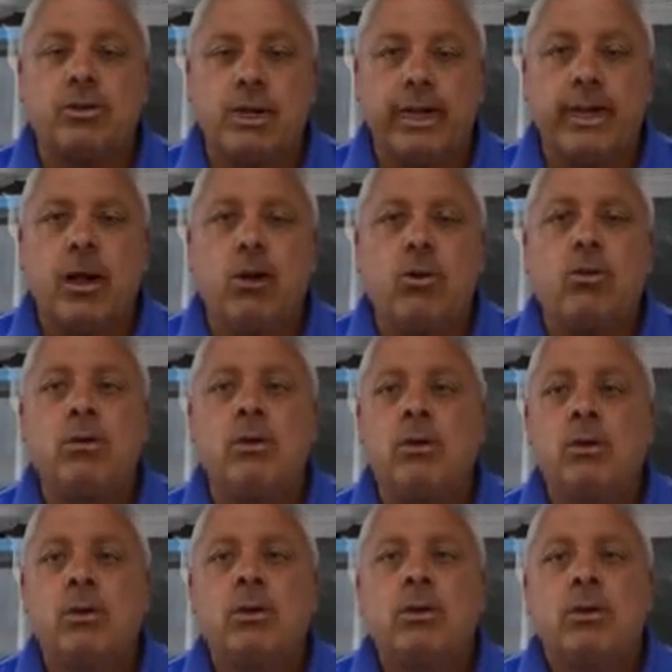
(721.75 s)
Leo,
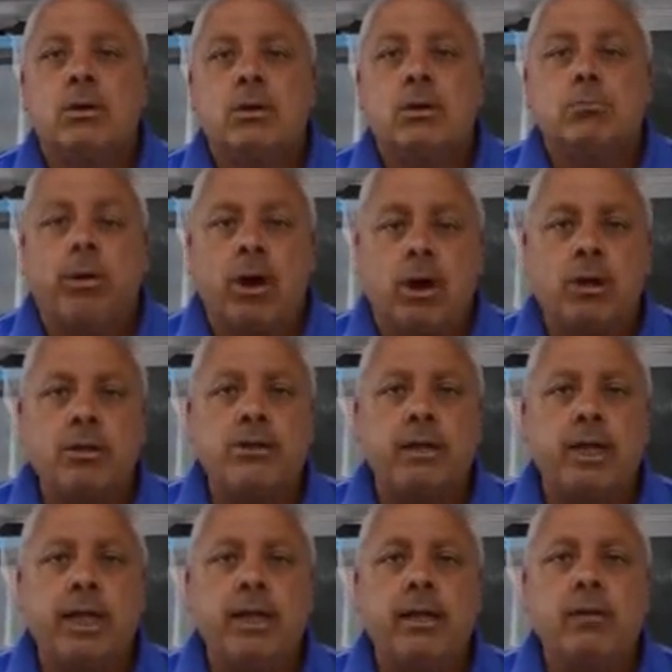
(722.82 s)

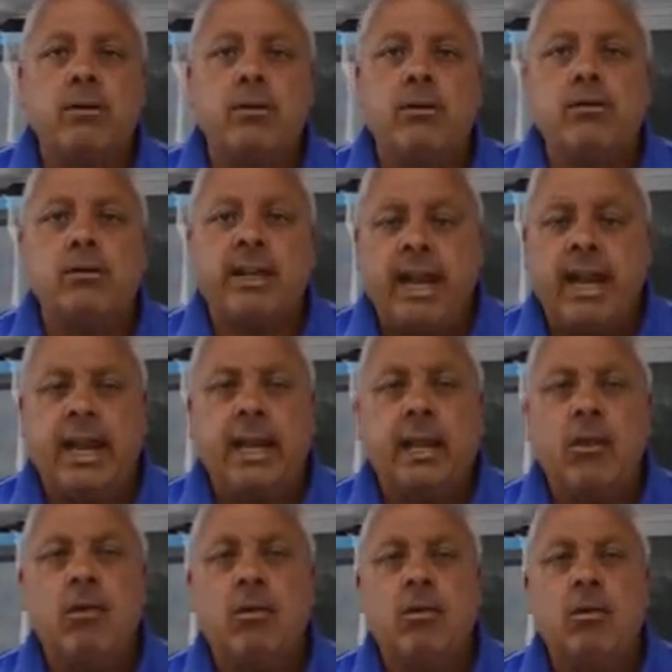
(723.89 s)
Barnsley,
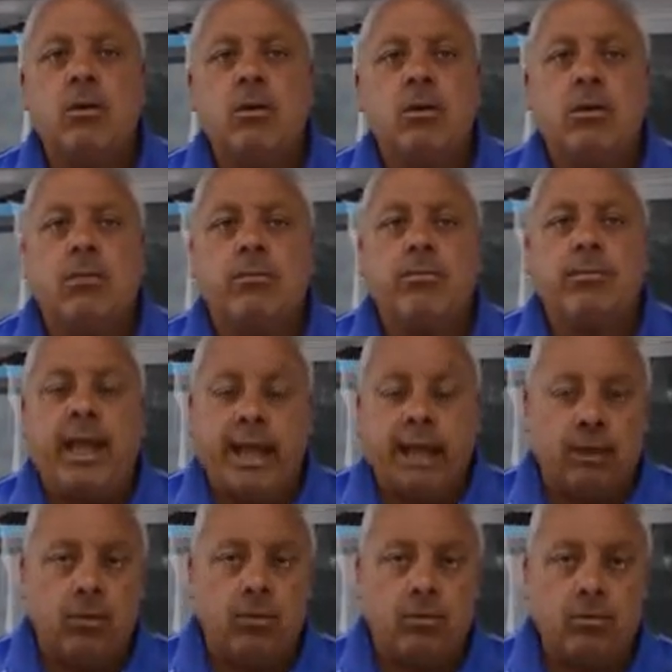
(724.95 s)
Teddy,
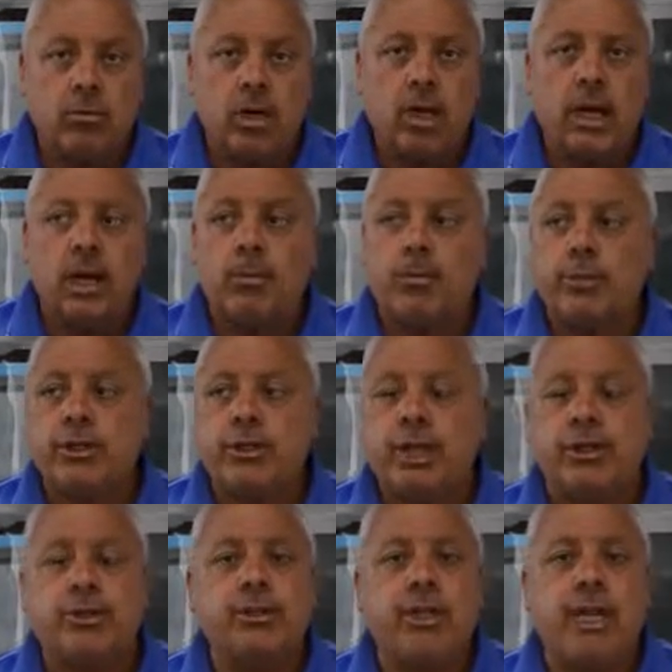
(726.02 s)
thank you.
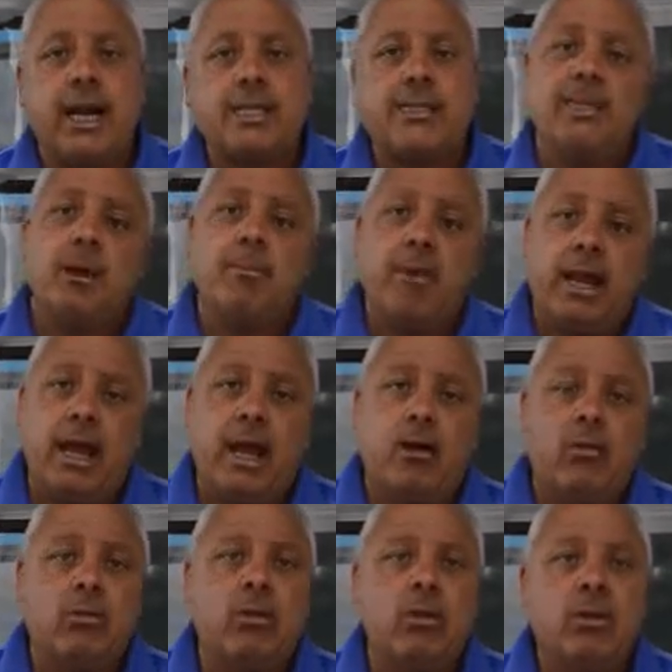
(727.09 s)
Appreciate you guys coming
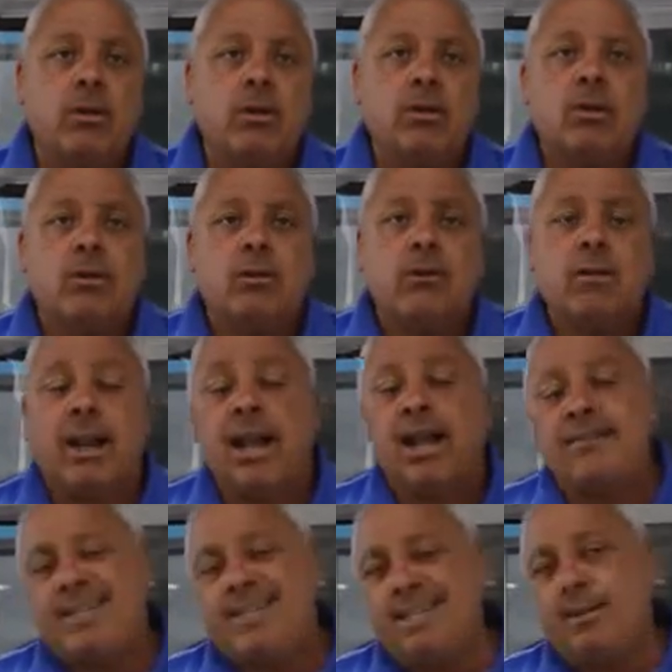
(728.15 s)
out. Well, I
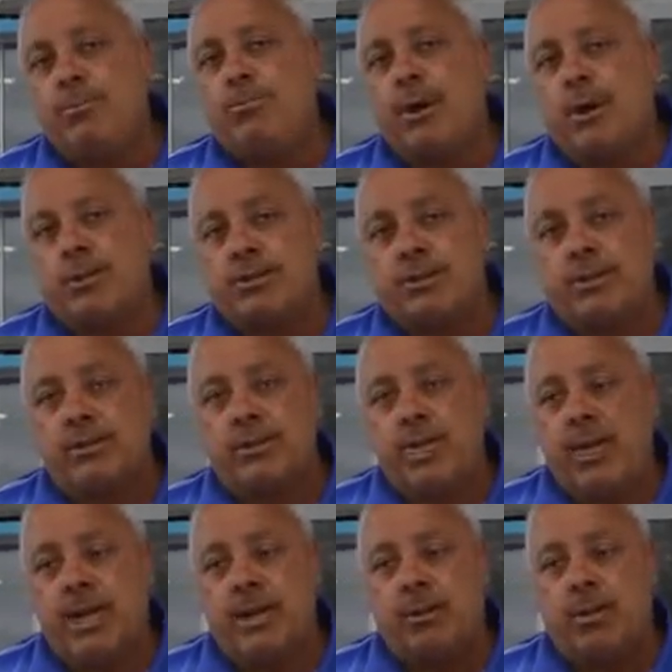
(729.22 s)
haven't seen Barnsley or
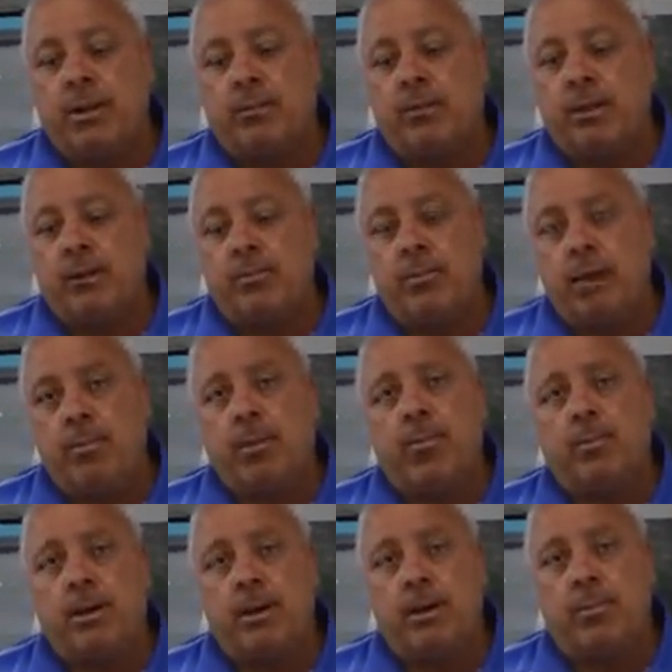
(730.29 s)
Teddy, but you know, maybe
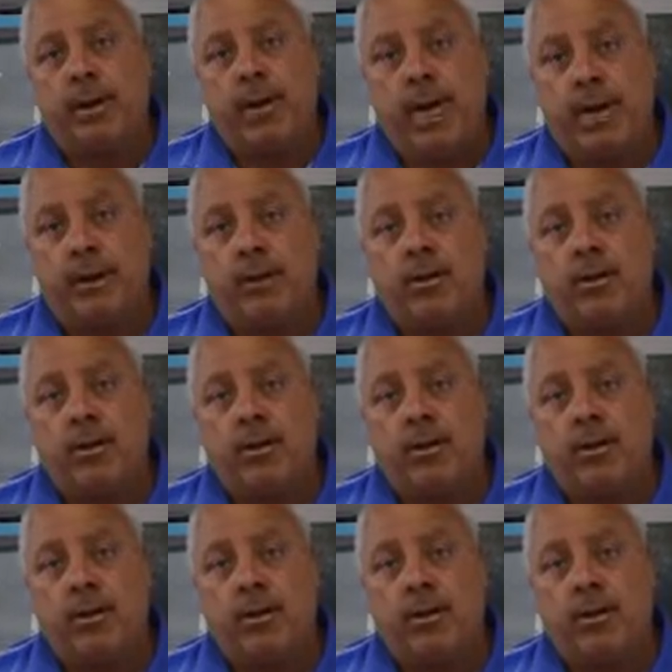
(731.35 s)
you'll bring them by.